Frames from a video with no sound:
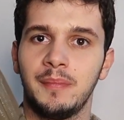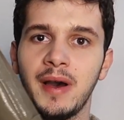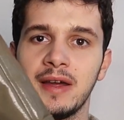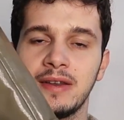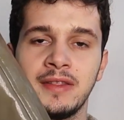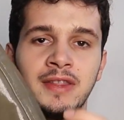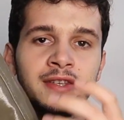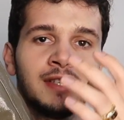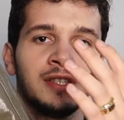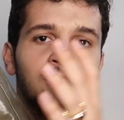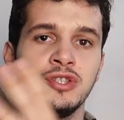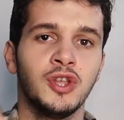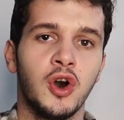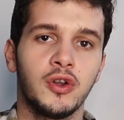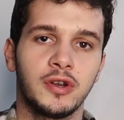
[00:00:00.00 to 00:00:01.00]
but this is
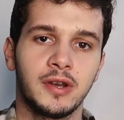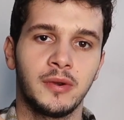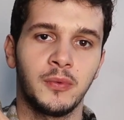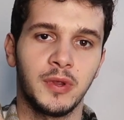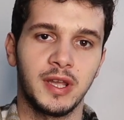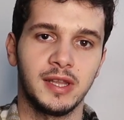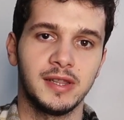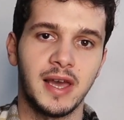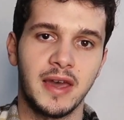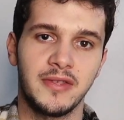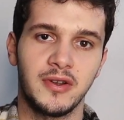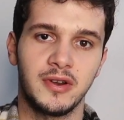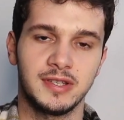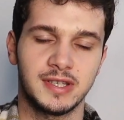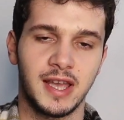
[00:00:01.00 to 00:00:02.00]
not real leather. It's